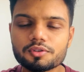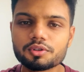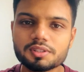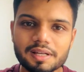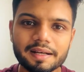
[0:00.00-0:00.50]
So
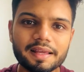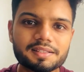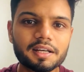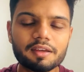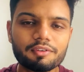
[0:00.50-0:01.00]
the Sunday is
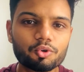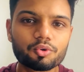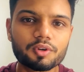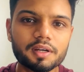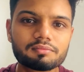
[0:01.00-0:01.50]
a day where you
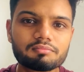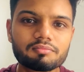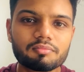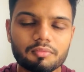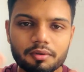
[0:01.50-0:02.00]
can
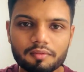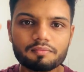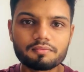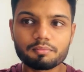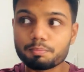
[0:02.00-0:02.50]

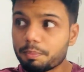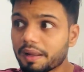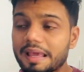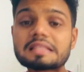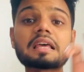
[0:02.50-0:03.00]

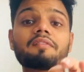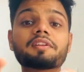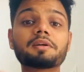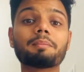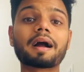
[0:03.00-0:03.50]
place
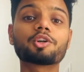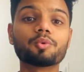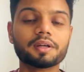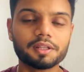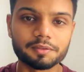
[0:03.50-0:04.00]
everything back
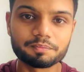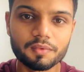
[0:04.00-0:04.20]
together.